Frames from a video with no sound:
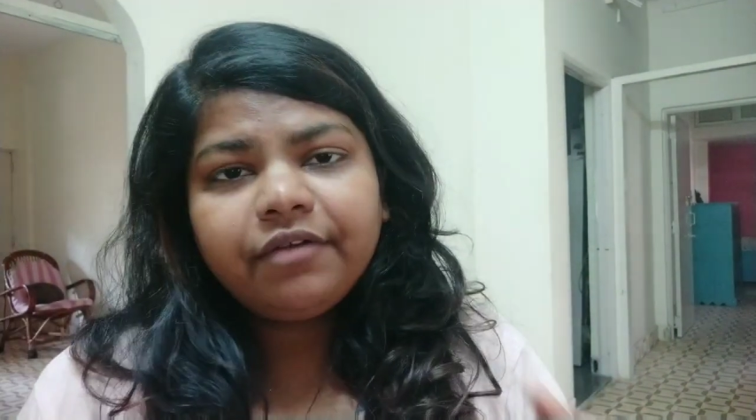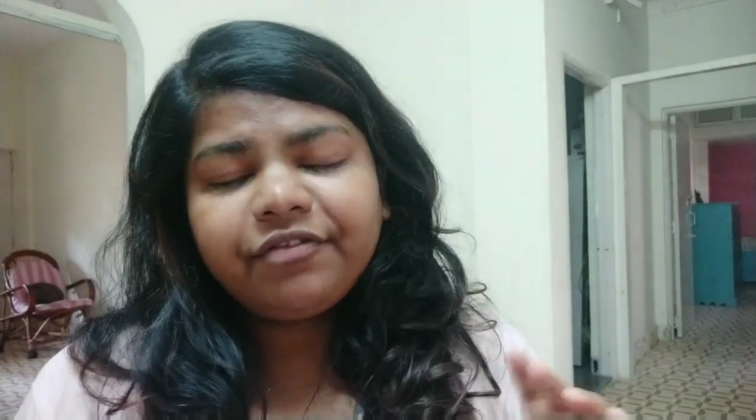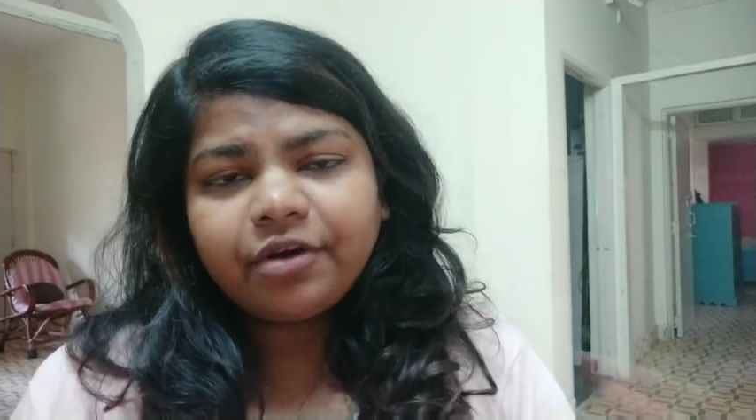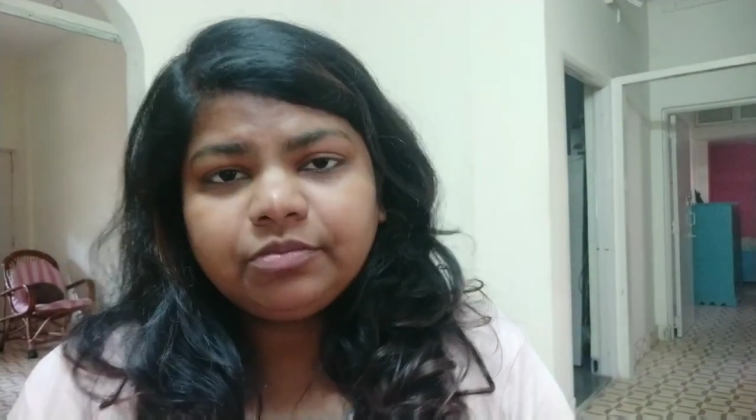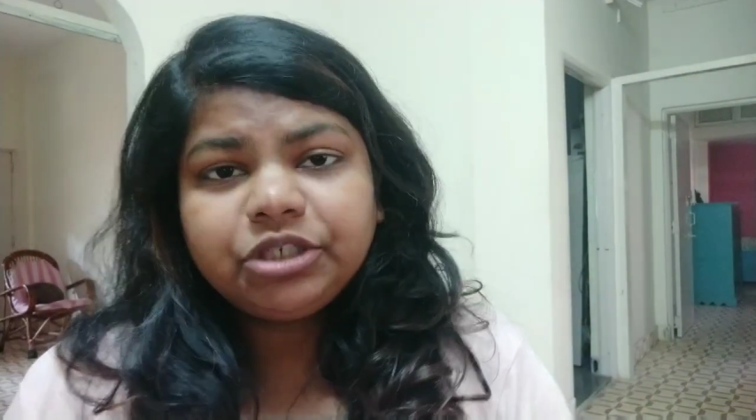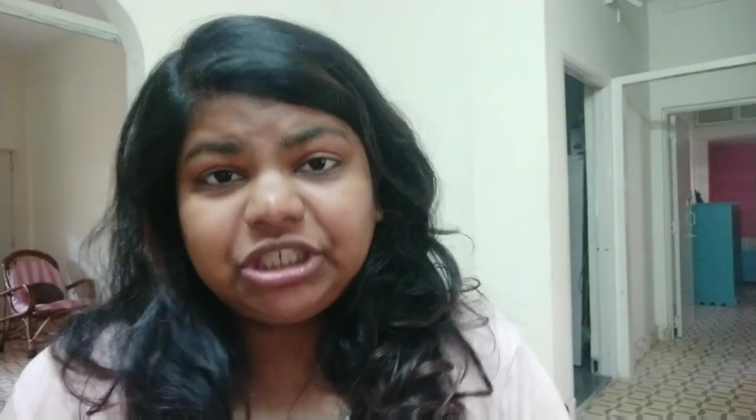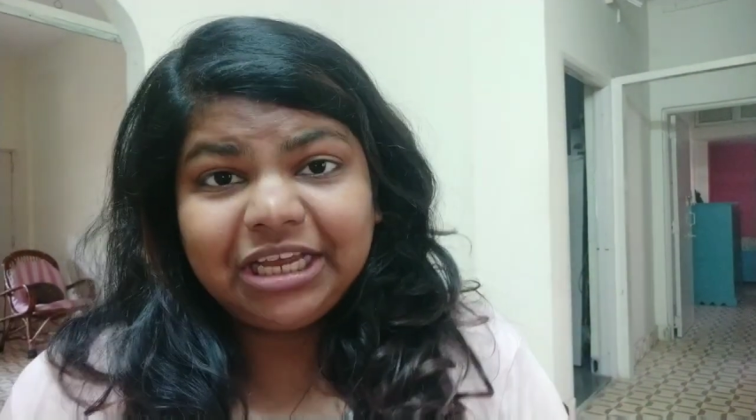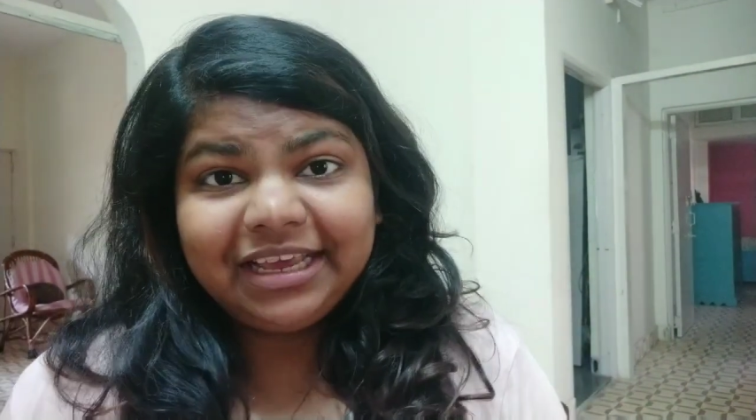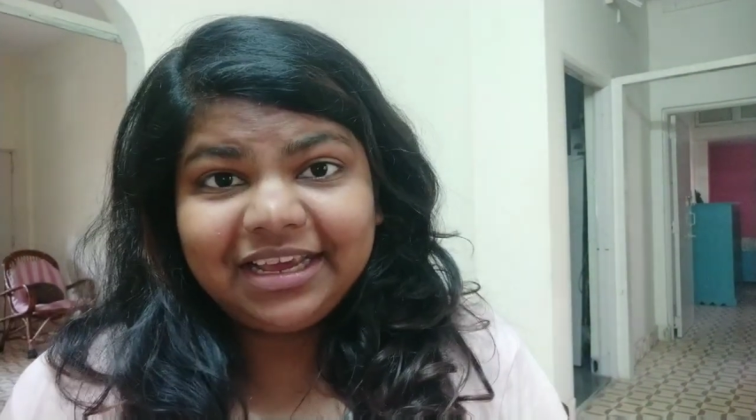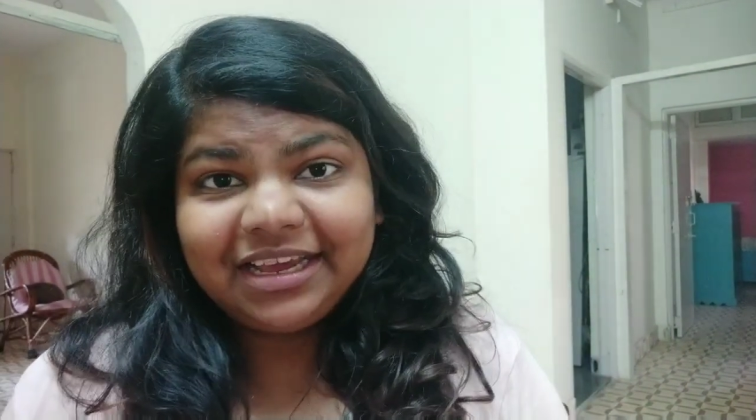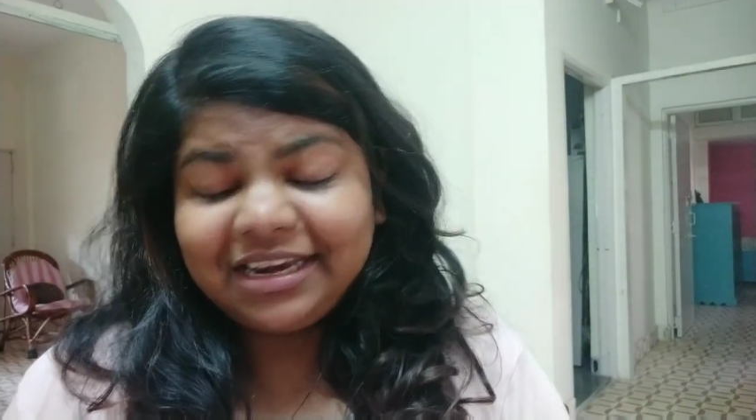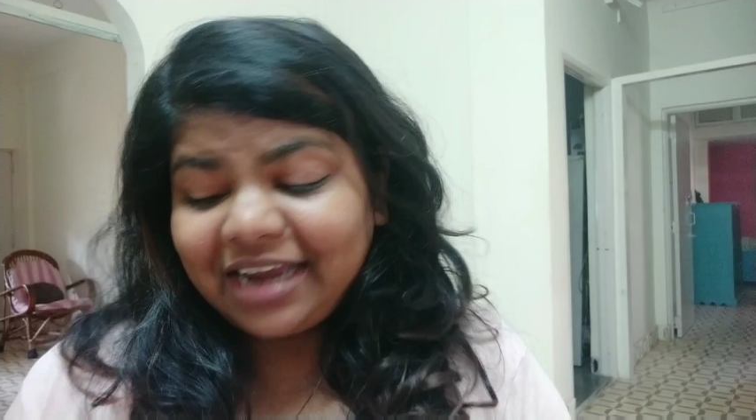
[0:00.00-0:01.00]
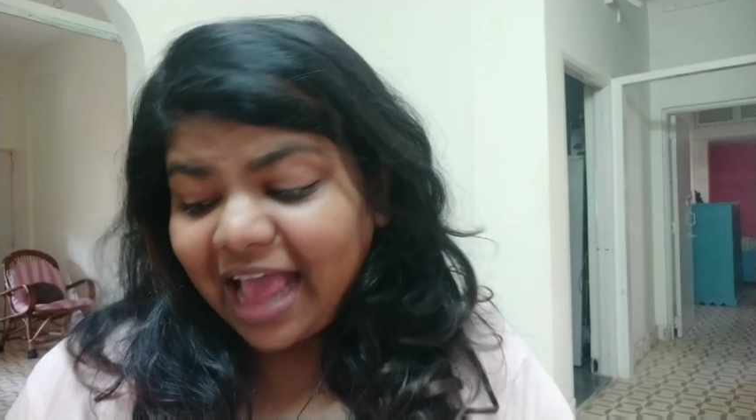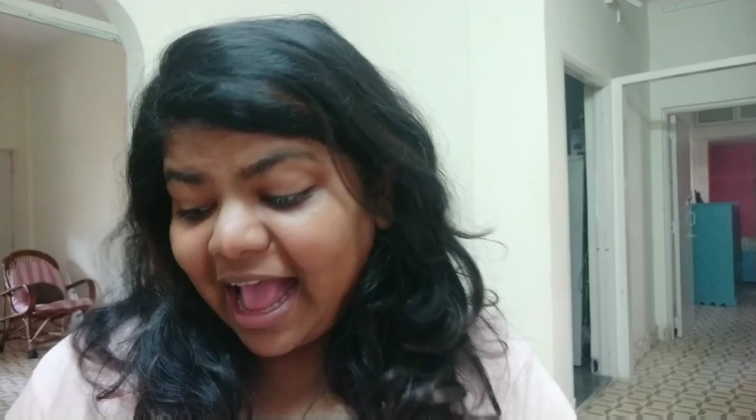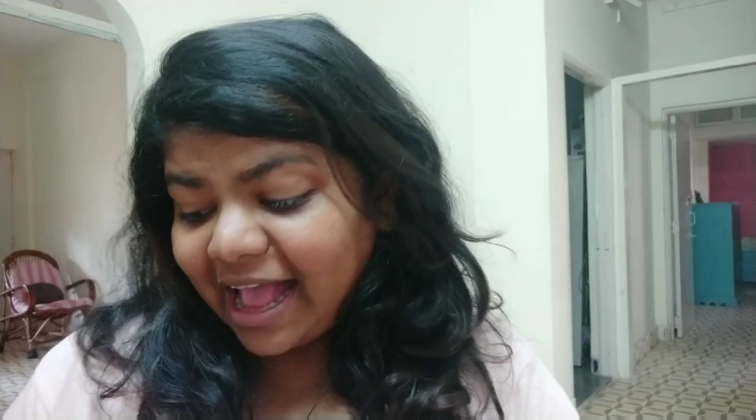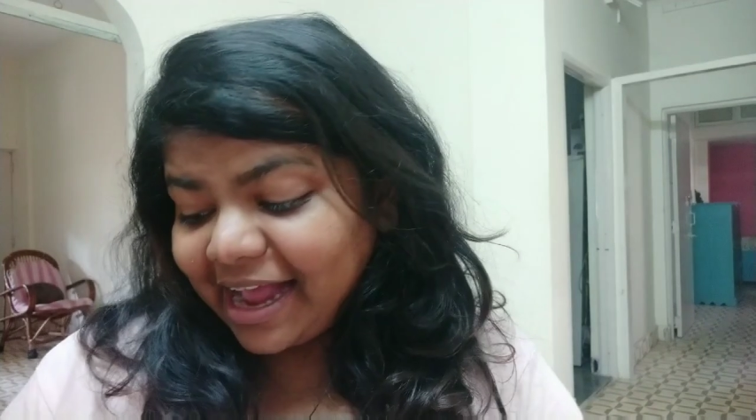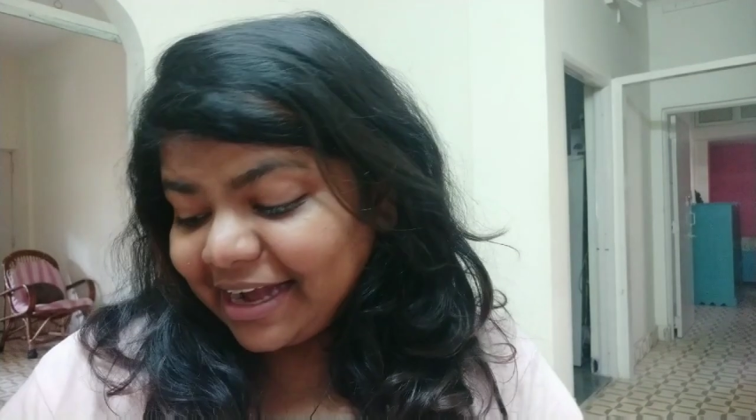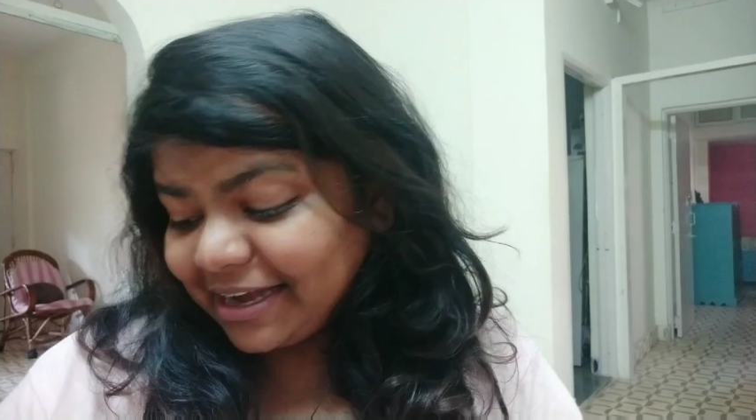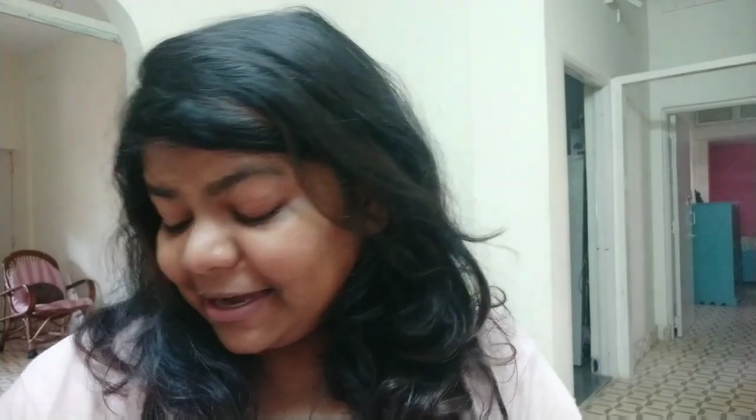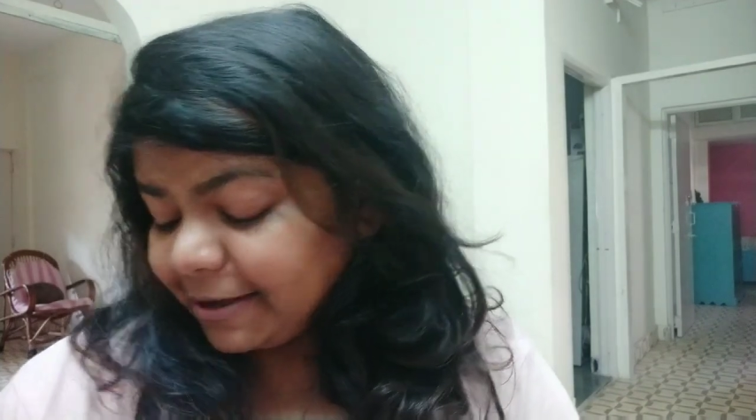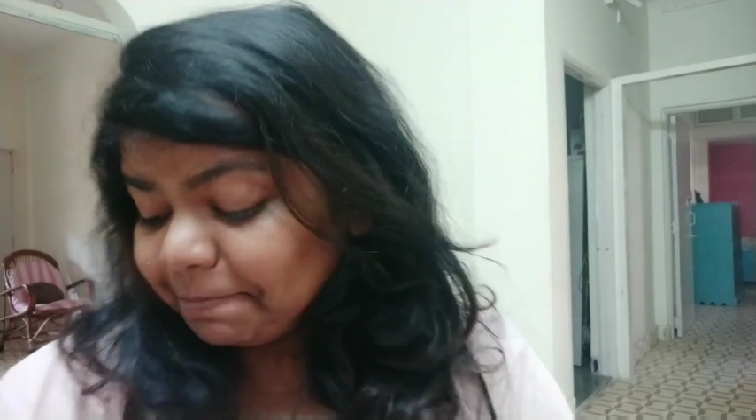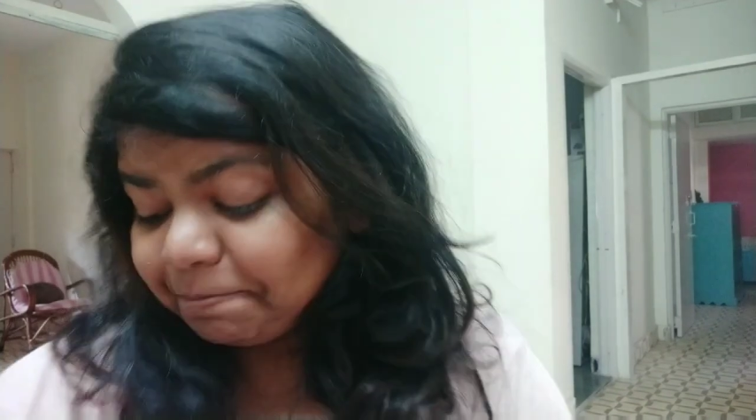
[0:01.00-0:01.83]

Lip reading: from Shein and